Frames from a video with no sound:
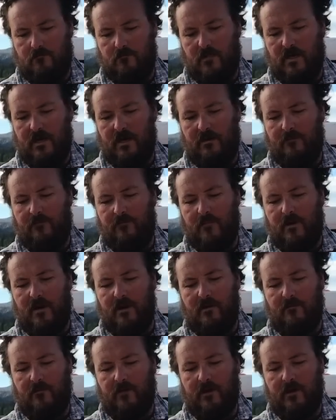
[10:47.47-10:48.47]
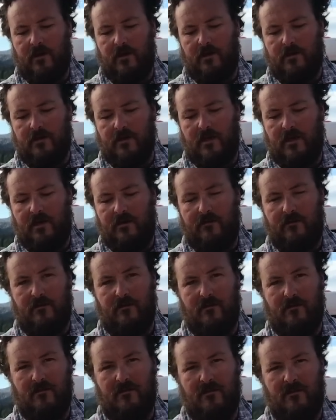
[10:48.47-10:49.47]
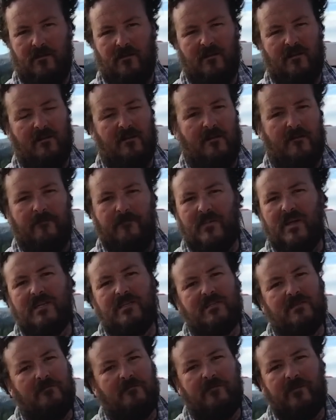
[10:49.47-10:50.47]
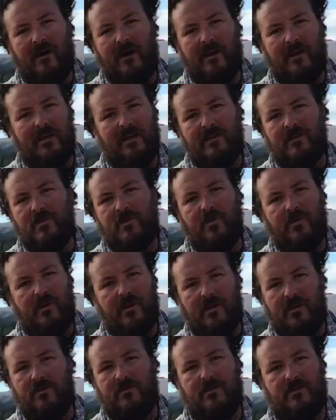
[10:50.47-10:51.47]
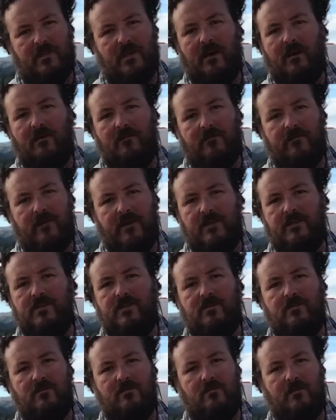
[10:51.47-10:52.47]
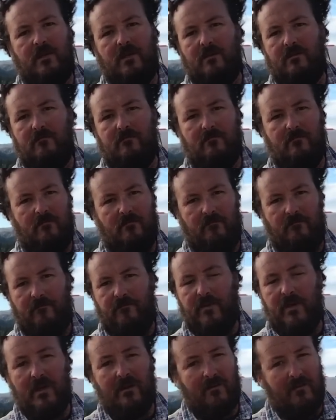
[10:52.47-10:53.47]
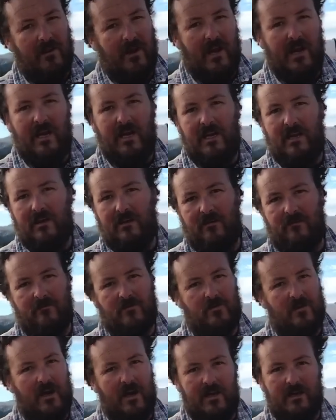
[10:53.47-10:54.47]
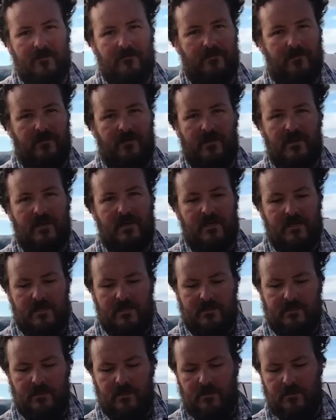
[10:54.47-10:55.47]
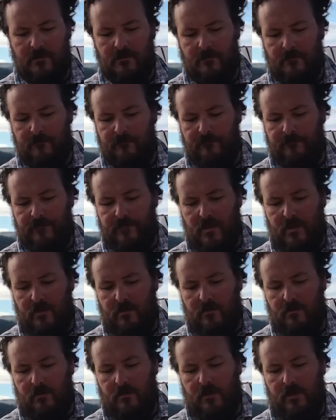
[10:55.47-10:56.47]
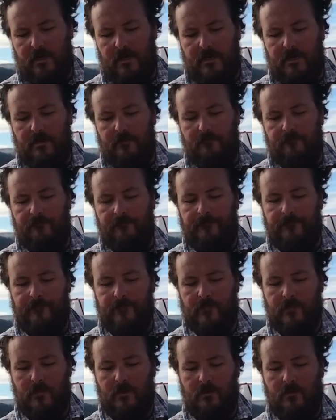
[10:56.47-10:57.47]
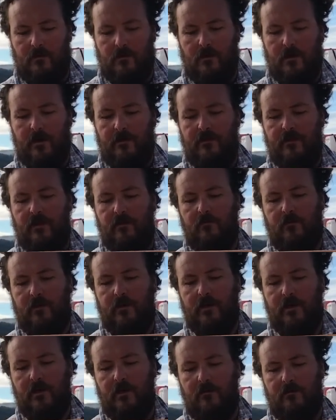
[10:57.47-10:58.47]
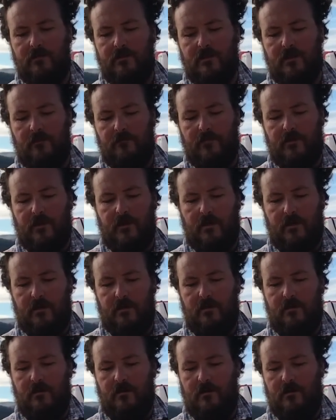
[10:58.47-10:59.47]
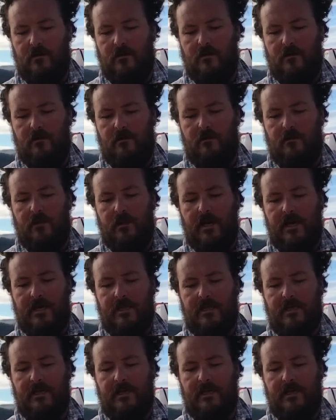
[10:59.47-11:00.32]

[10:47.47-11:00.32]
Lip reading: how to bring it all together. That's the fun in doing it yourself, is you can be creative, try different things. I think we're gonna go with something like